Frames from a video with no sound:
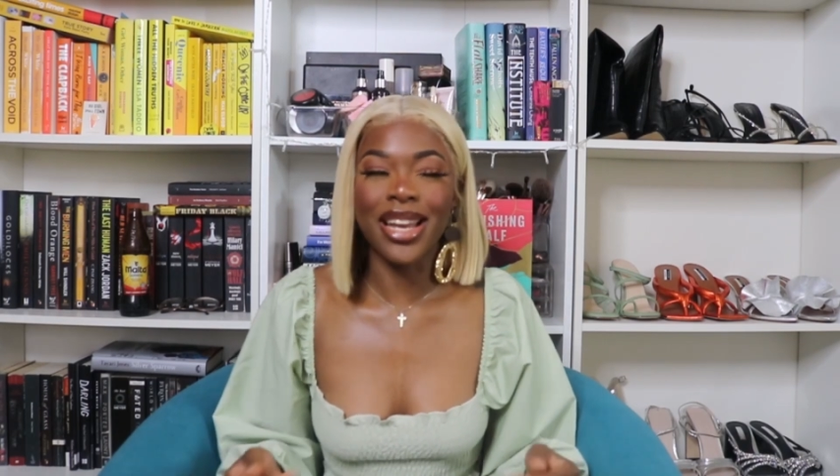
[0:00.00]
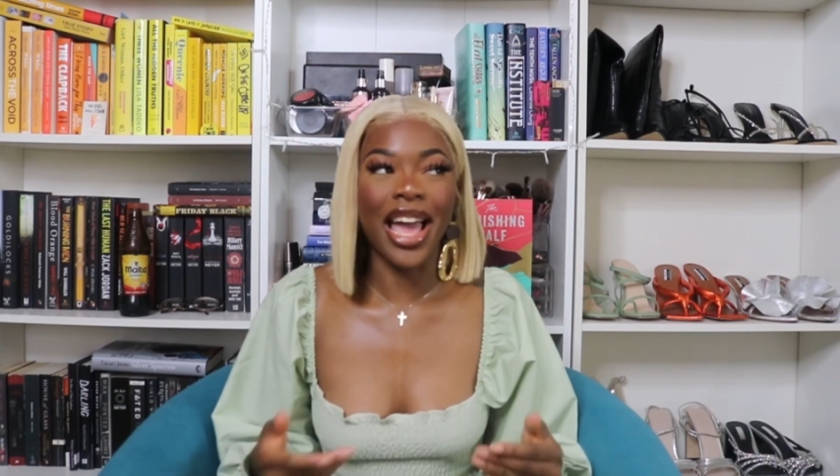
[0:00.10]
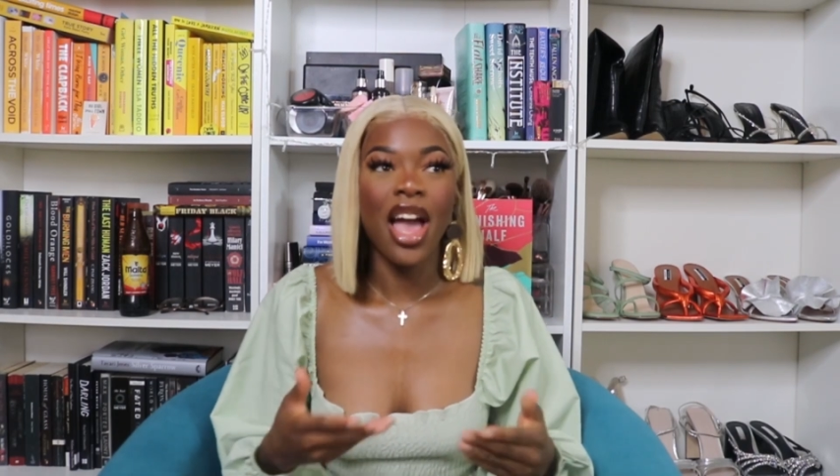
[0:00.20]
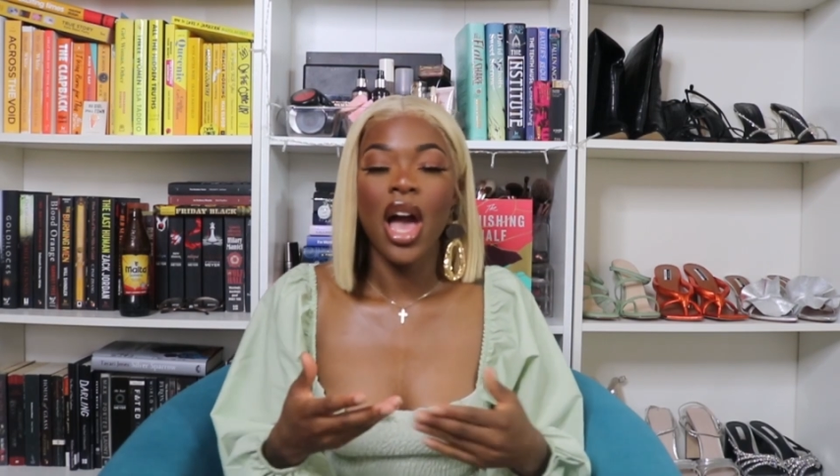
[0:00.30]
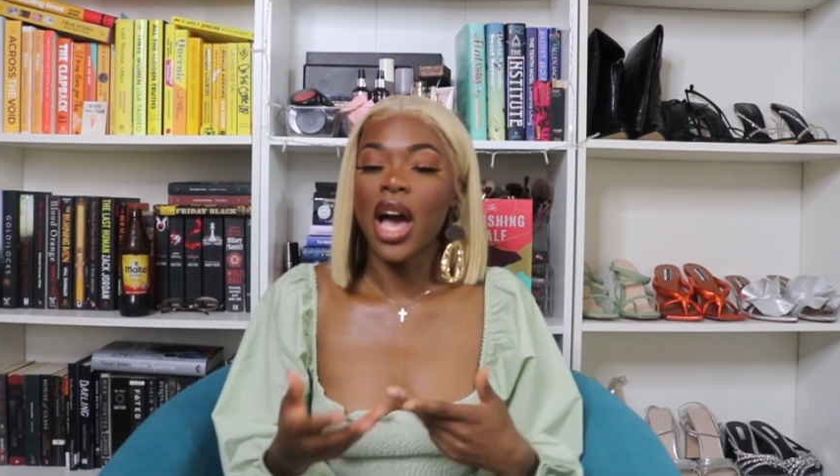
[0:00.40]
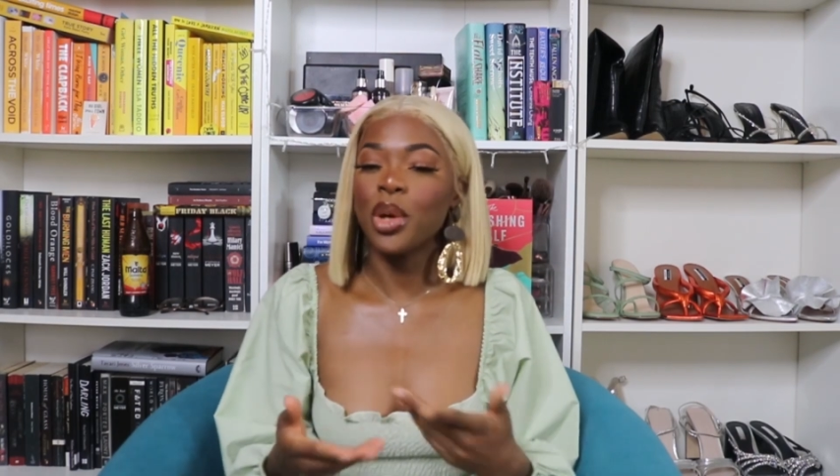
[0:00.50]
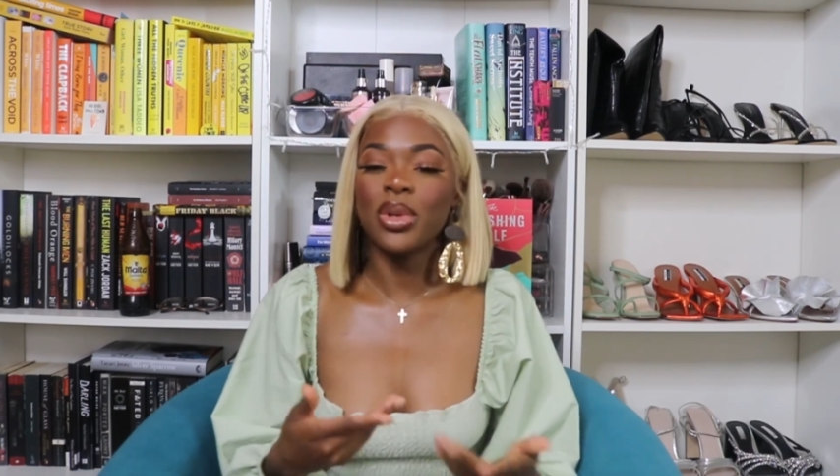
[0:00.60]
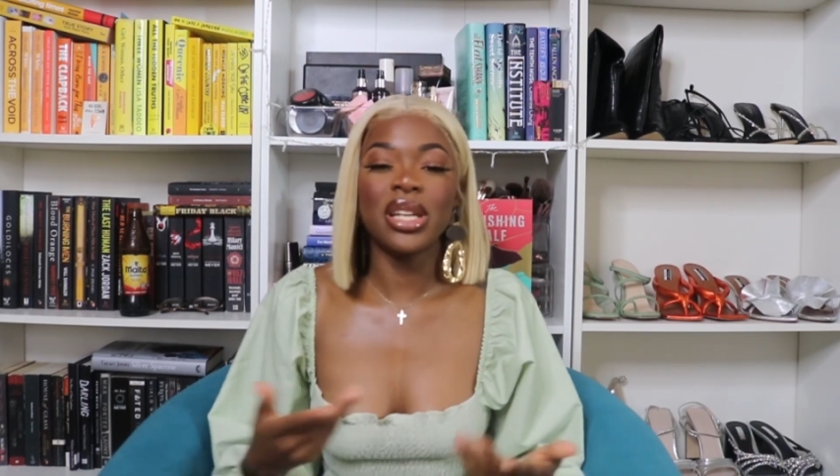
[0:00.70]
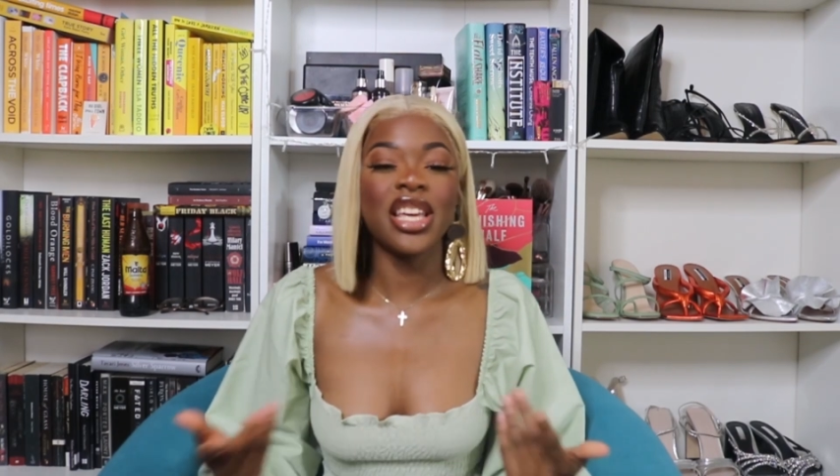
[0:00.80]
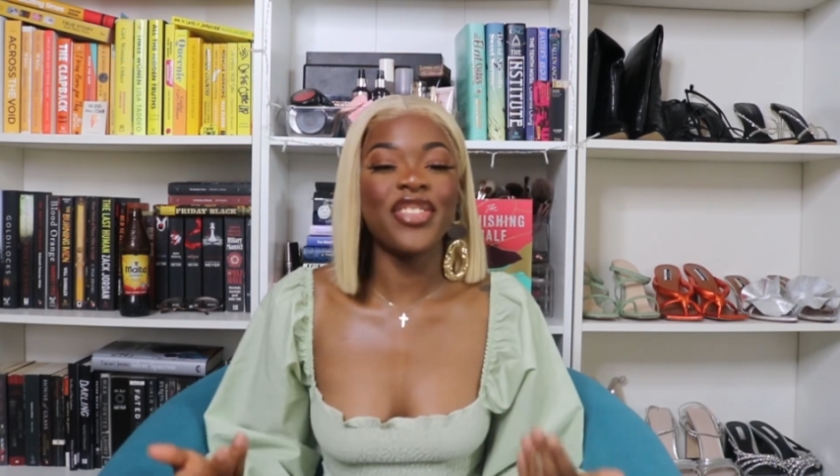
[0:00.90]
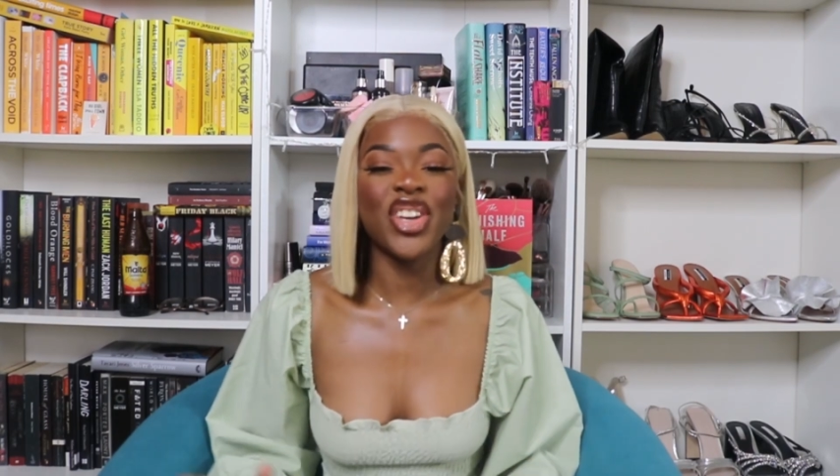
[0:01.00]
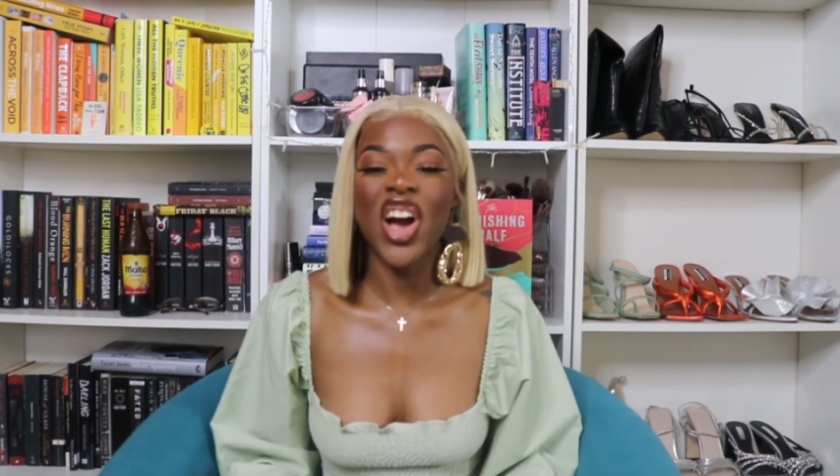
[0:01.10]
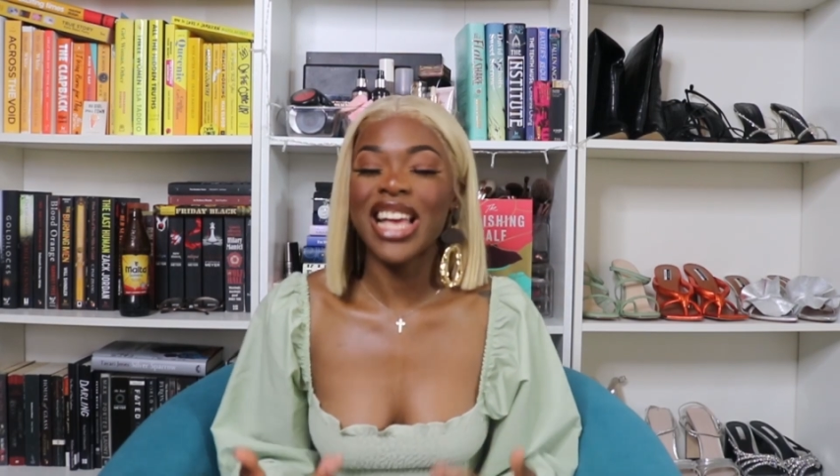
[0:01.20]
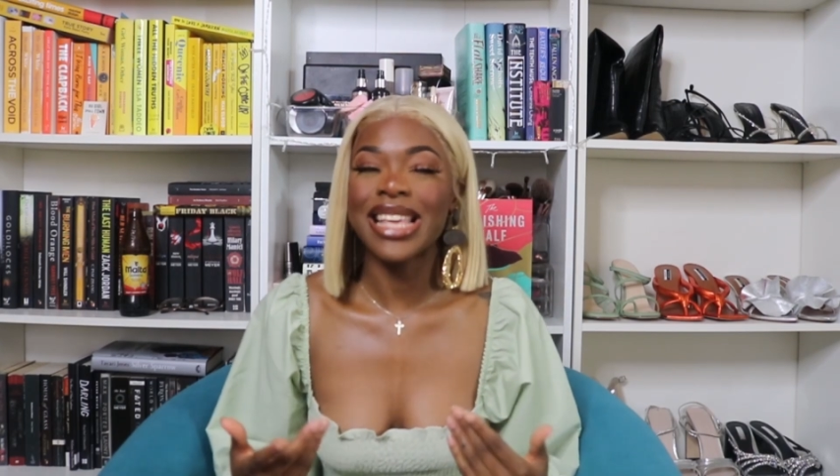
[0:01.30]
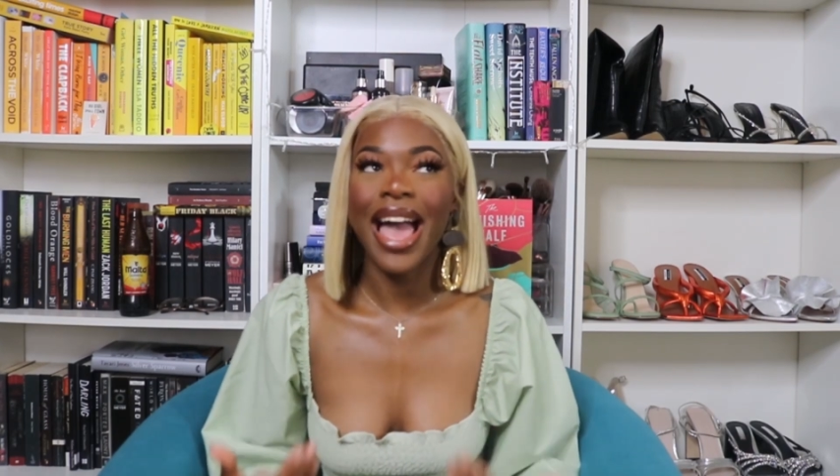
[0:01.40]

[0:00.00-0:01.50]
Like, I don't want to leave you guys